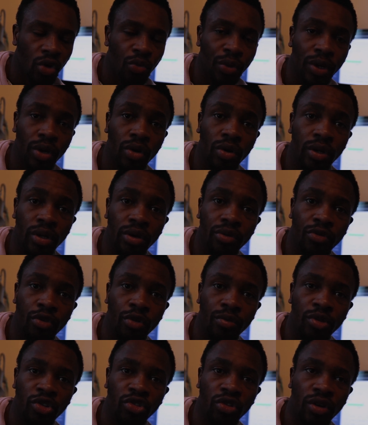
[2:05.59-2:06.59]
recording
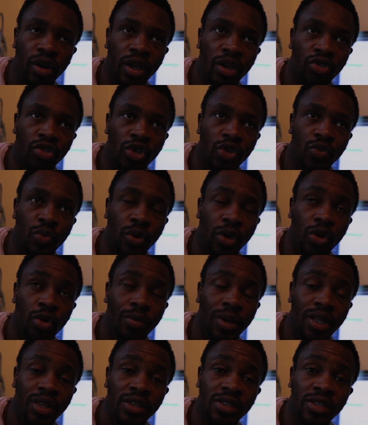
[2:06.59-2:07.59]
information and just working on
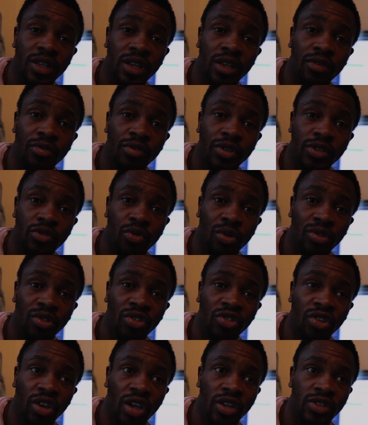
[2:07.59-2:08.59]
my test taking
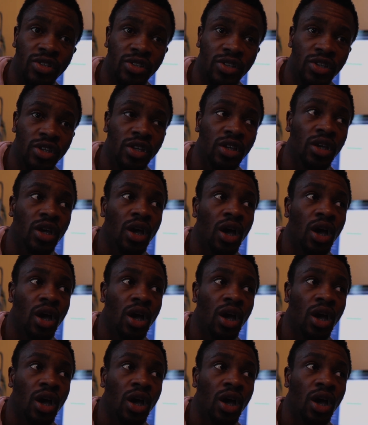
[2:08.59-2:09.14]
strategy and see